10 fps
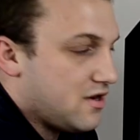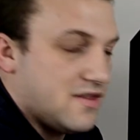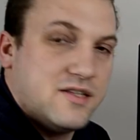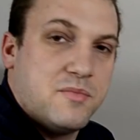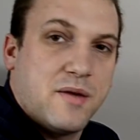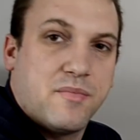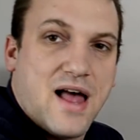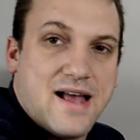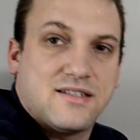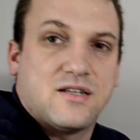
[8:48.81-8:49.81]
of these big
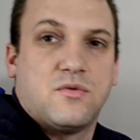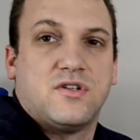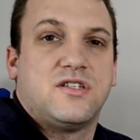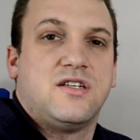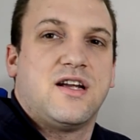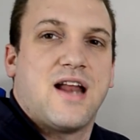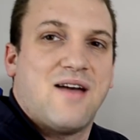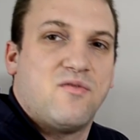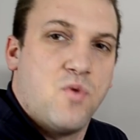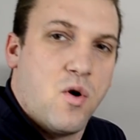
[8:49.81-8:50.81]
plastic ones and you're going to
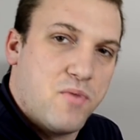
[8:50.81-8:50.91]
have a more